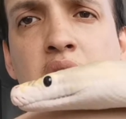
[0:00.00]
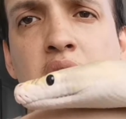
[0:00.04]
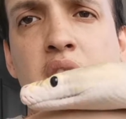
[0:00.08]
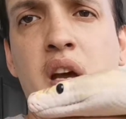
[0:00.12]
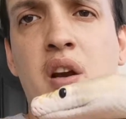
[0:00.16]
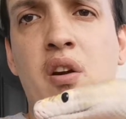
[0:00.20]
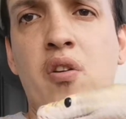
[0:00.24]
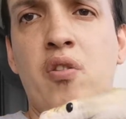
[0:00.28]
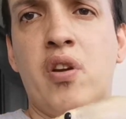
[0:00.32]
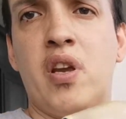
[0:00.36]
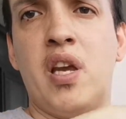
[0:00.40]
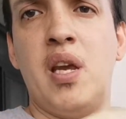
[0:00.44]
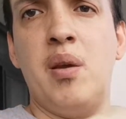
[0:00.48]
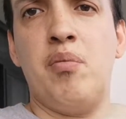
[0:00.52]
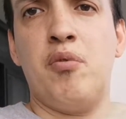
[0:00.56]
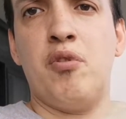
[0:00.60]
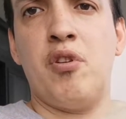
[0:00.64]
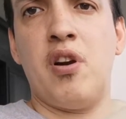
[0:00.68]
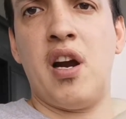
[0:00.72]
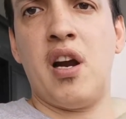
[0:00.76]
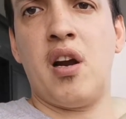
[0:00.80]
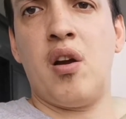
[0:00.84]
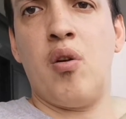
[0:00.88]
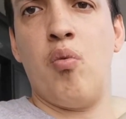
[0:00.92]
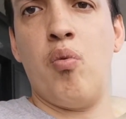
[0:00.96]
I don't keep
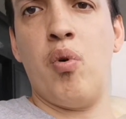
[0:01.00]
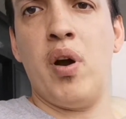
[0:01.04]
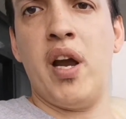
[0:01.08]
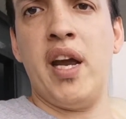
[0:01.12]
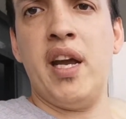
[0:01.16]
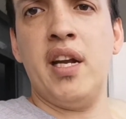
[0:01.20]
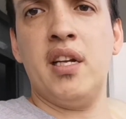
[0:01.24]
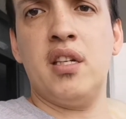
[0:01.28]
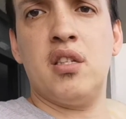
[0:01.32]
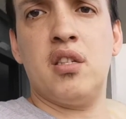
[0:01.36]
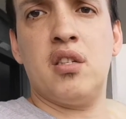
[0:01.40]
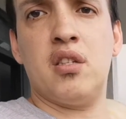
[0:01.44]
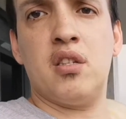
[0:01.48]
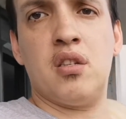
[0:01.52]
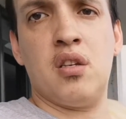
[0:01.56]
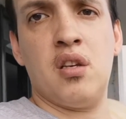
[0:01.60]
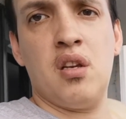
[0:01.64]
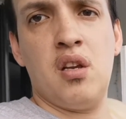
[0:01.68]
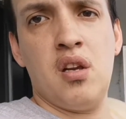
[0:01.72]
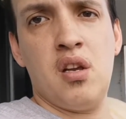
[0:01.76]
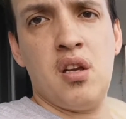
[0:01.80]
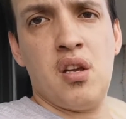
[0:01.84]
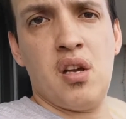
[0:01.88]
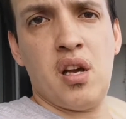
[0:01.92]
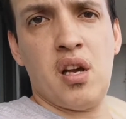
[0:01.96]
track of weights.
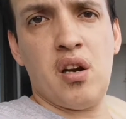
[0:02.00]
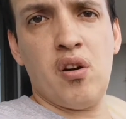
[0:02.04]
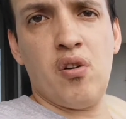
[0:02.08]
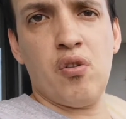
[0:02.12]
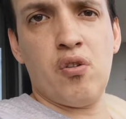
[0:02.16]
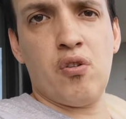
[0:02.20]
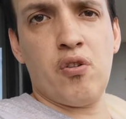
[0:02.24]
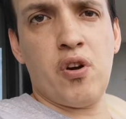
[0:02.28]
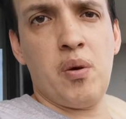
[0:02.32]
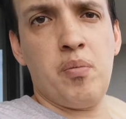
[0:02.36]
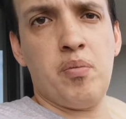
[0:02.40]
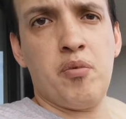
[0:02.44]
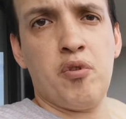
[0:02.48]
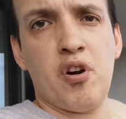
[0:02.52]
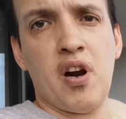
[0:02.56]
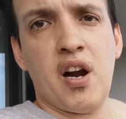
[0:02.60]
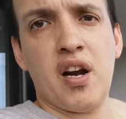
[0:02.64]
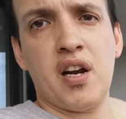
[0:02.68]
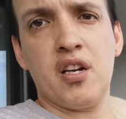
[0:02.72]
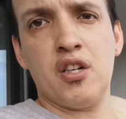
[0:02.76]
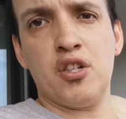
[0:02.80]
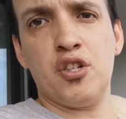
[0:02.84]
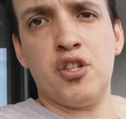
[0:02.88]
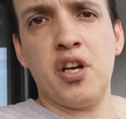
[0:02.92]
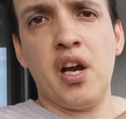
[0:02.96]
I don't keep
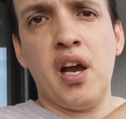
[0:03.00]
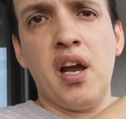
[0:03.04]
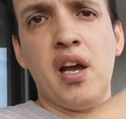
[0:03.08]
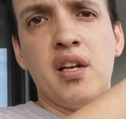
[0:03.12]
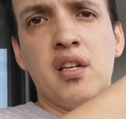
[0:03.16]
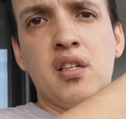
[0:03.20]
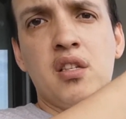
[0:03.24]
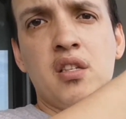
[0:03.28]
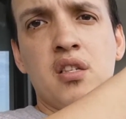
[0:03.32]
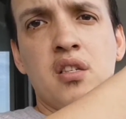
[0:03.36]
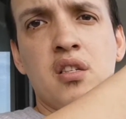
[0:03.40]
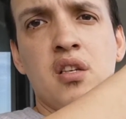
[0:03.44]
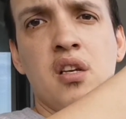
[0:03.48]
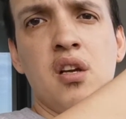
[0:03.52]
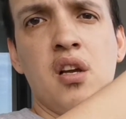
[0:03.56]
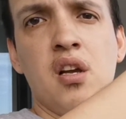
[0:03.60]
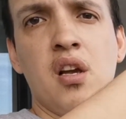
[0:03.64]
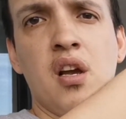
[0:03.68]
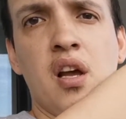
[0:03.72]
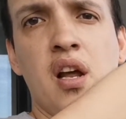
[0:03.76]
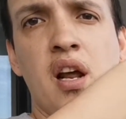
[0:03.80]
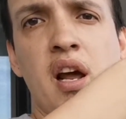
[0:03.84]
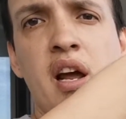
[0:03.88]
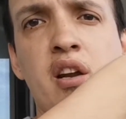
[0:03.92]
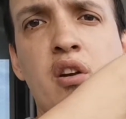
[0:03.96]
track of sheds.
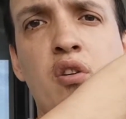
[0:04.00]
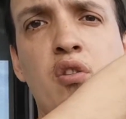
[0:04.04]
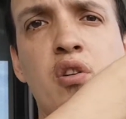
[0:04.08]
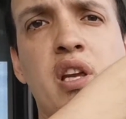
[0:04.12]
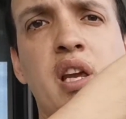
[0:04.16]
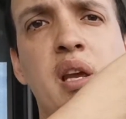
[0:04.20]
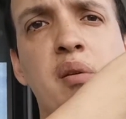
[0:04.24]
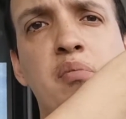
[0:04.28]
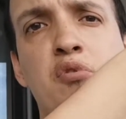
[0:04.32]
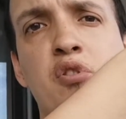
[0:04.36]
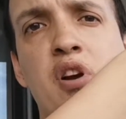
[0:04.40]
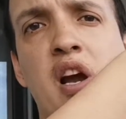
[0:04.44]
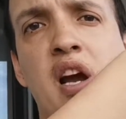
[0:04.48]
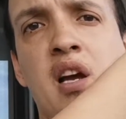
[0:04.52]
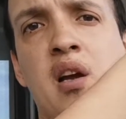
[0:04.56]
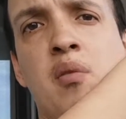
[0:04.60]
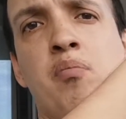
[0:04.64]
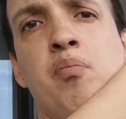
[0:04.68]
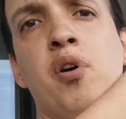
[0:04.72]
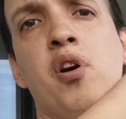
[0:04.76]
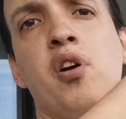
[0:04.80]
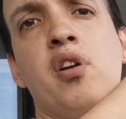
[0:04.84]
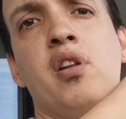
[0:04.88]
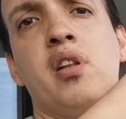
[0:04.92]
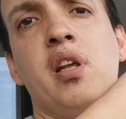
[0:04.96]
I don't keep track
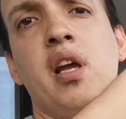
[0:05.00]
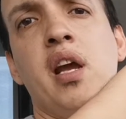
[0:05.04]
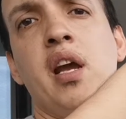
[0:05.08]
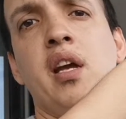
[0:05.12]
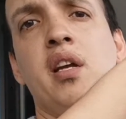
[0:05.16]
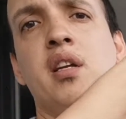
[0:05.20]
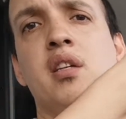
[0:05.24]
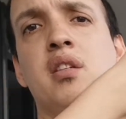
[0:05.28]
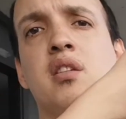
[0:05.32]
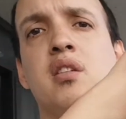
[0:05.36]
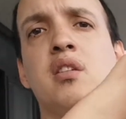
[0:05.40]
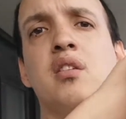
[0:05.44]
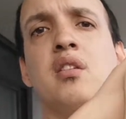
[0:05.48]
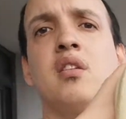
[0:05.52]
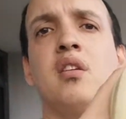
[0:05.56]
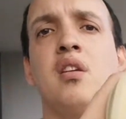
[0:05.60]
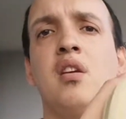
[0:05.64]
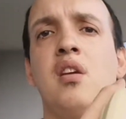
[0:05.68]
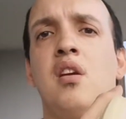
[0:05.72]
of birthdays.